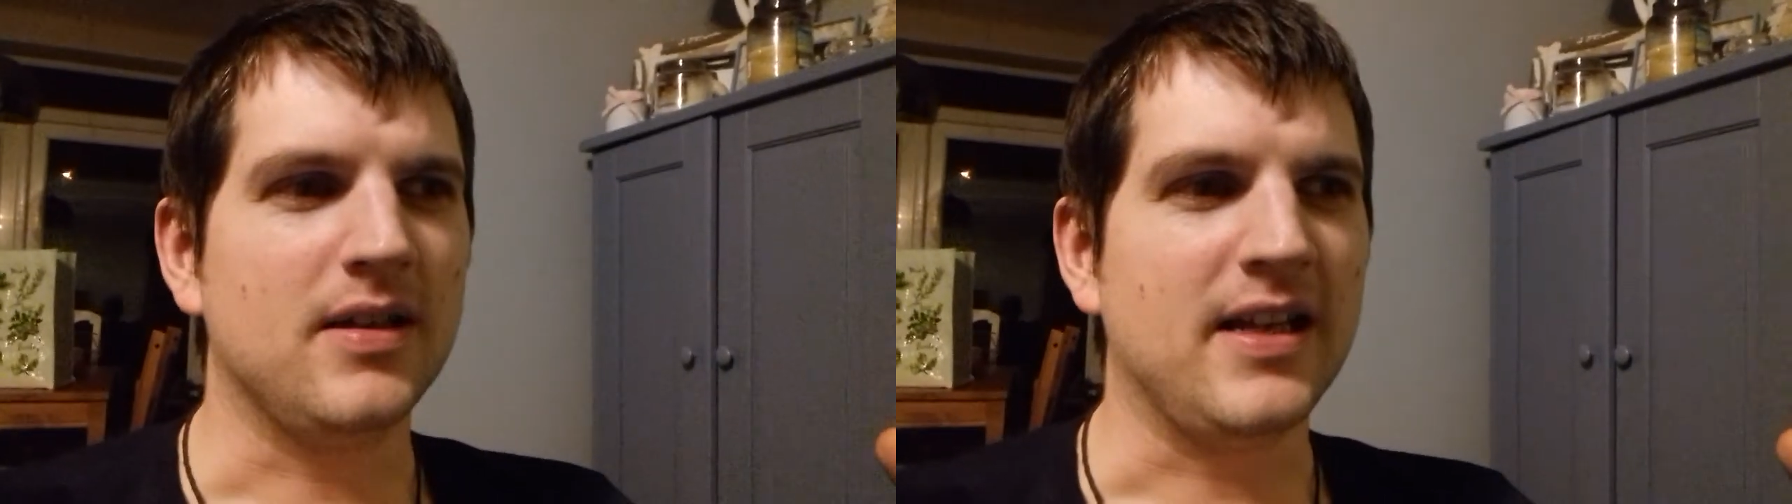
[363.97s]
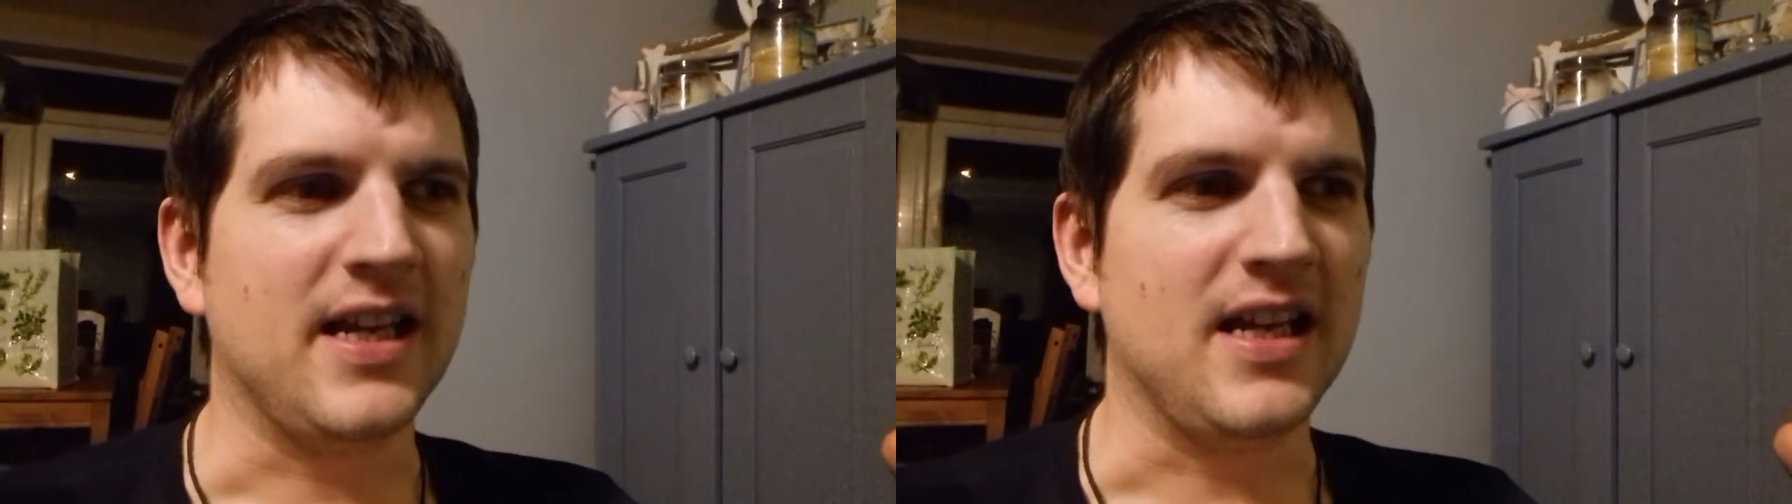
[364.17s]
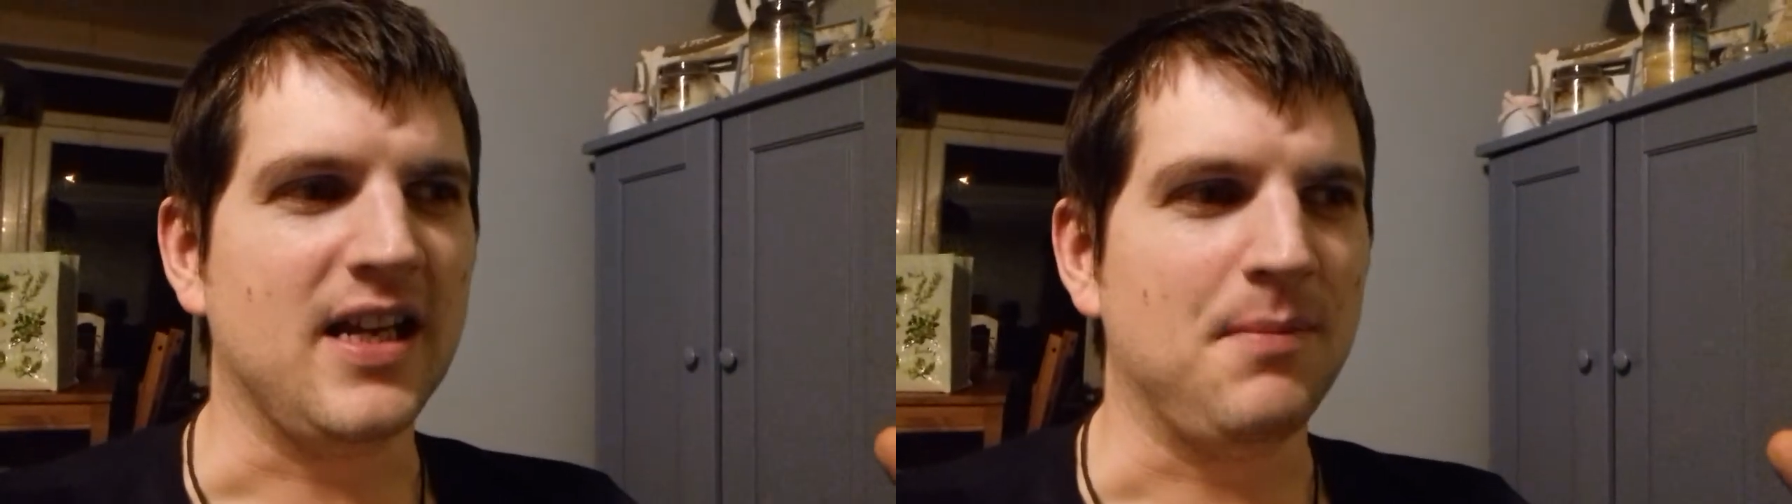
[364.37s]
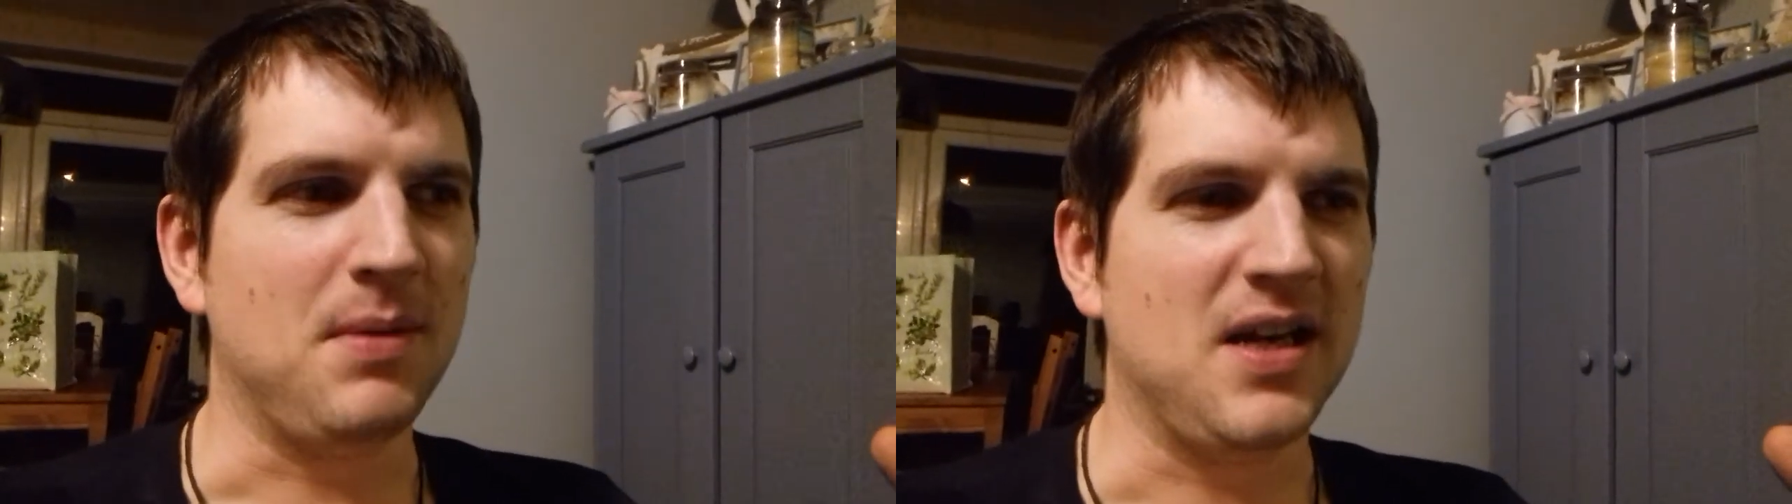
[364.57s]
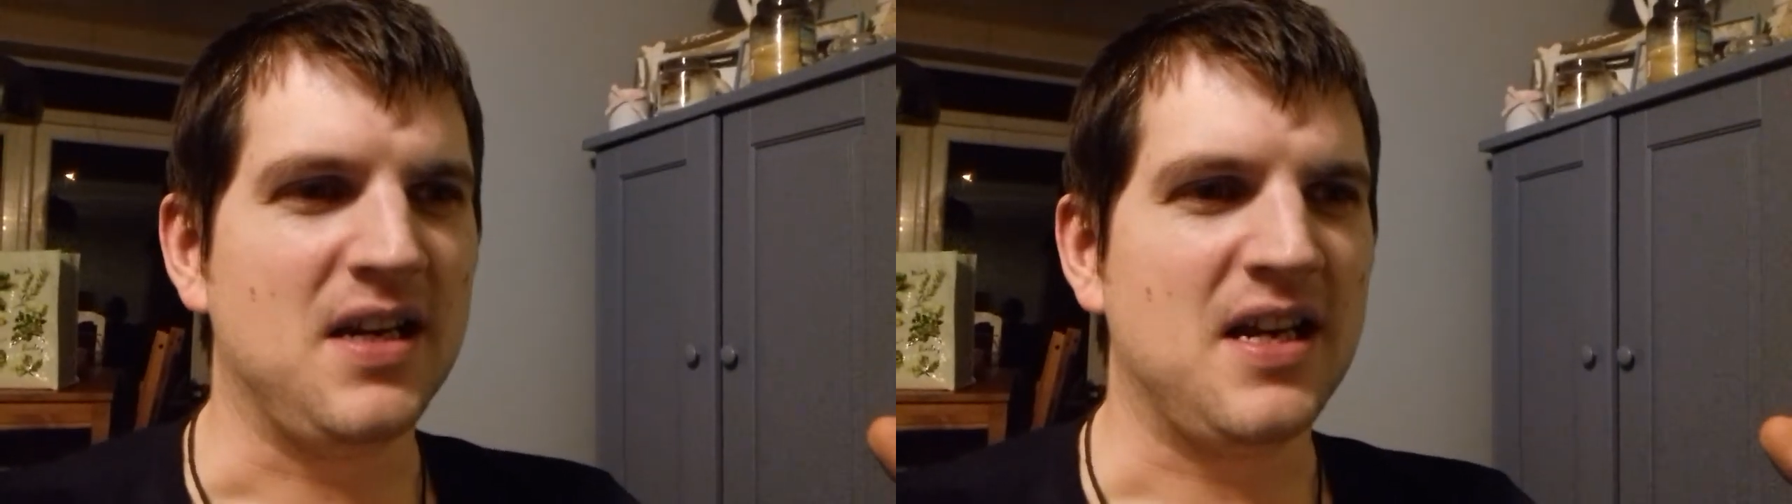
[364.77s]
like, it'd
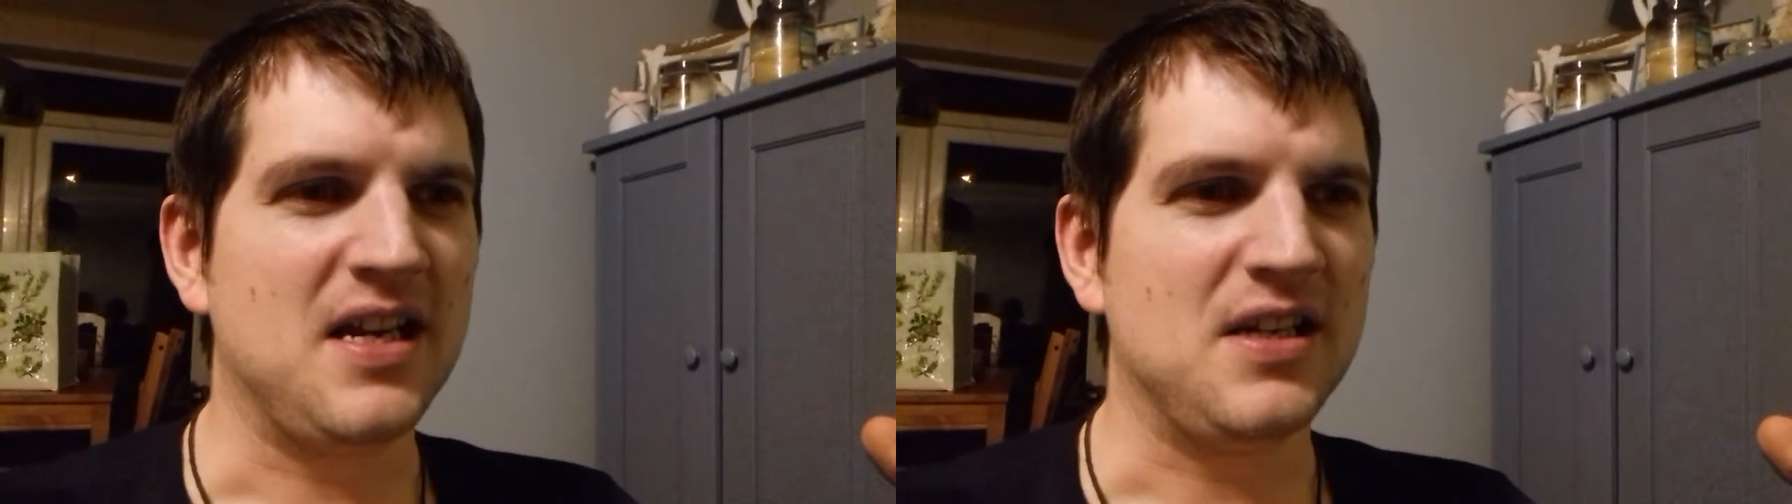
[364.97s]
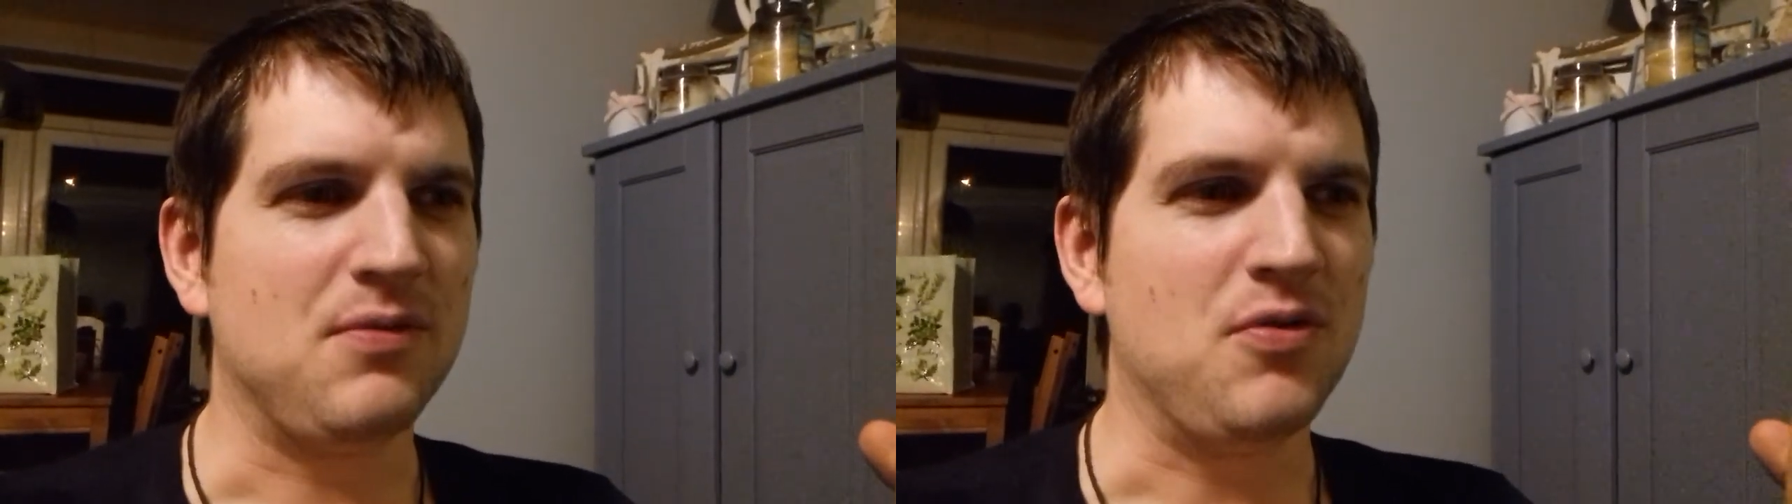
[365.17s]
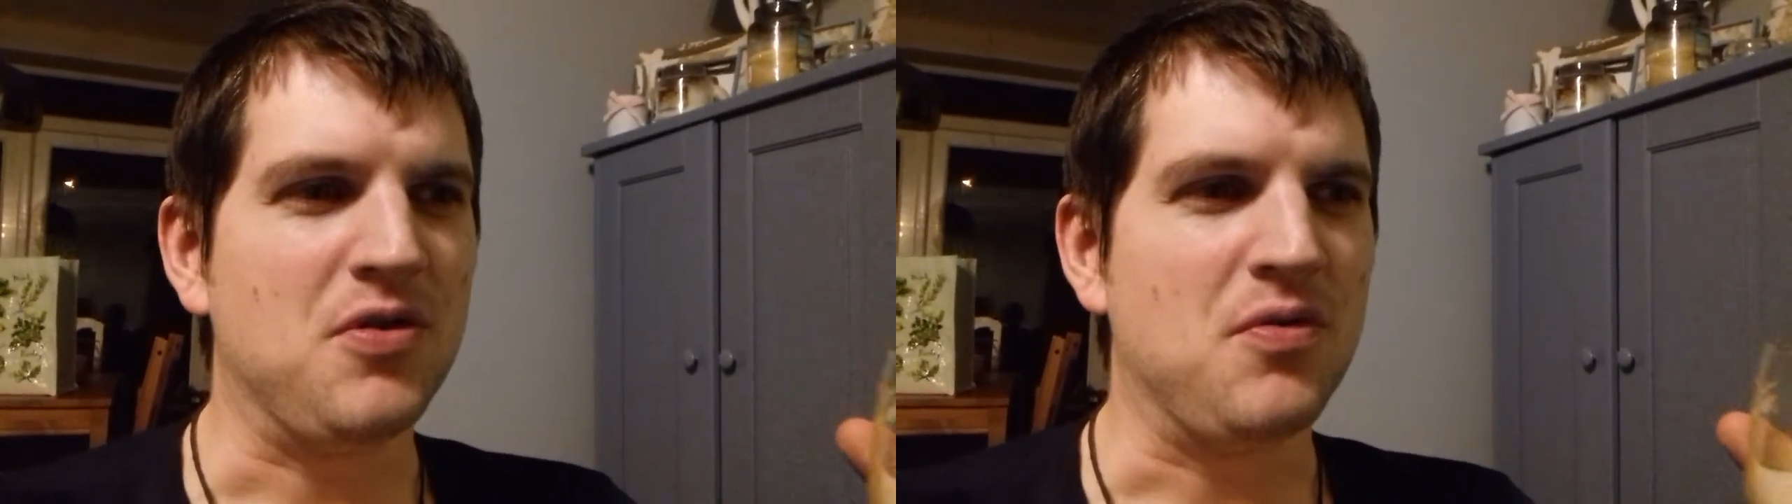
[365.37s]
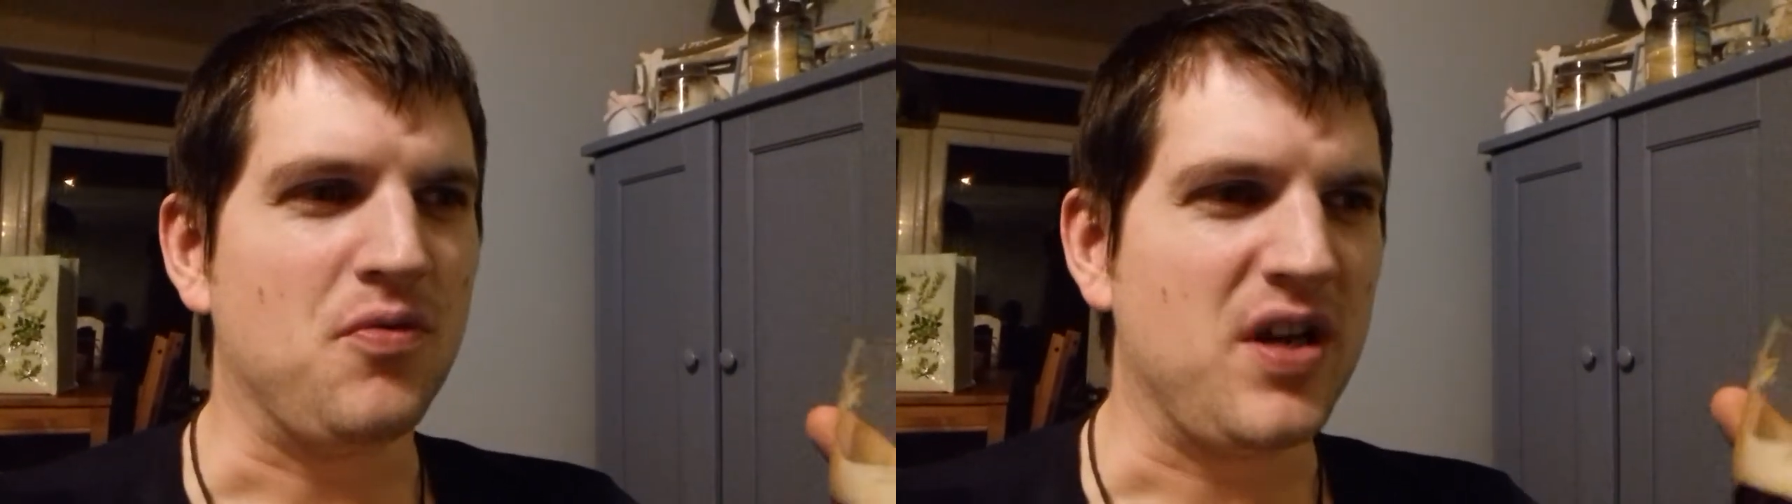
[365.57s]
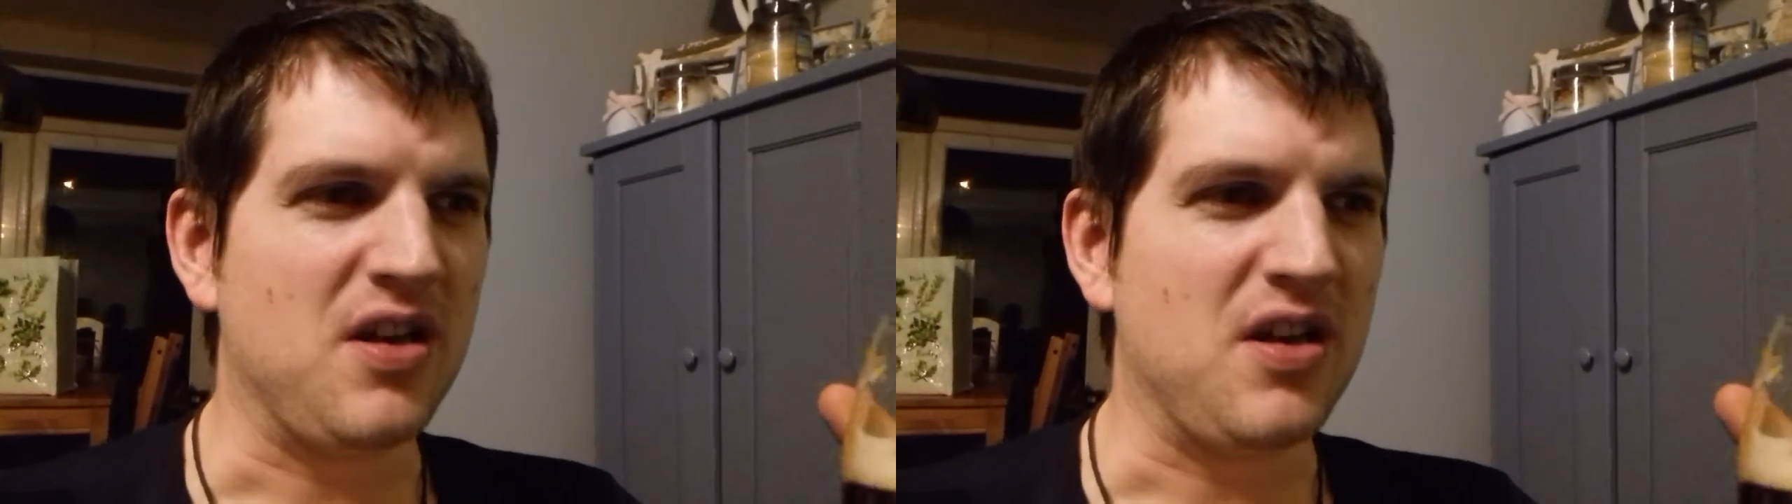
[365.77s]
be a nice one where